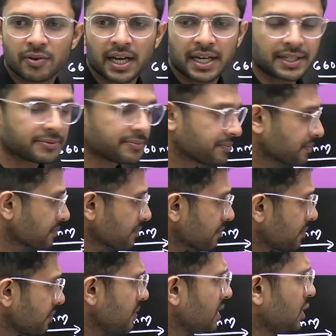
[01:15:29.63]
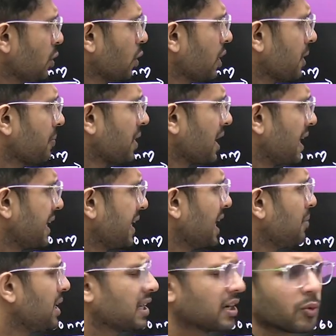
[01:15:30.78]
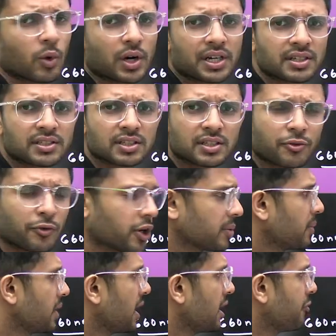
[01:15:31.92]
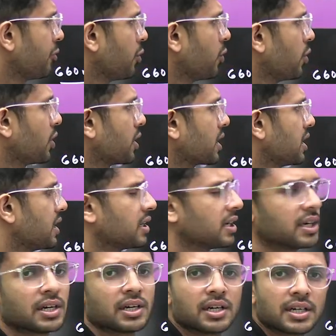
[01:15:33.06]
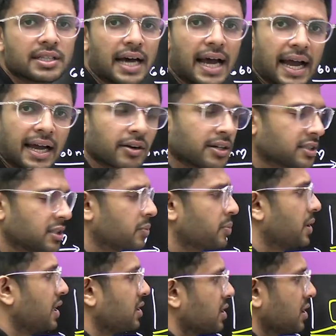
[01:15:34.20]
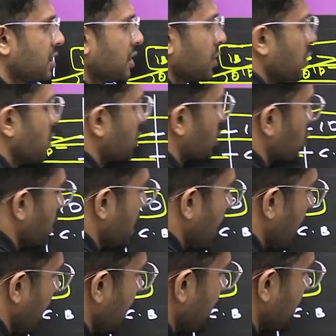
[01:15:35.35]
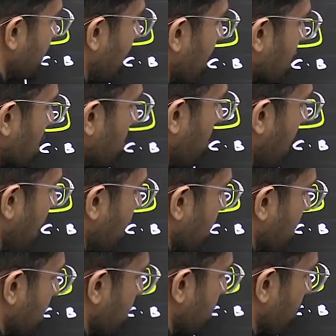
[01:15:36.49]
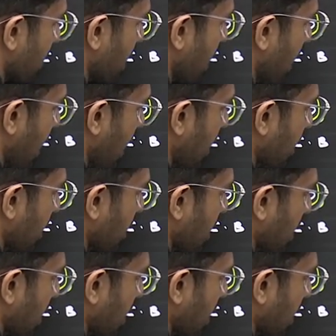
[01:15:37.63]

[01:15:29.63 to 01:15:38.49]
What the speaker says: Fine. Okay. Tell me, what is the formula for the angular separation to the nth dark band n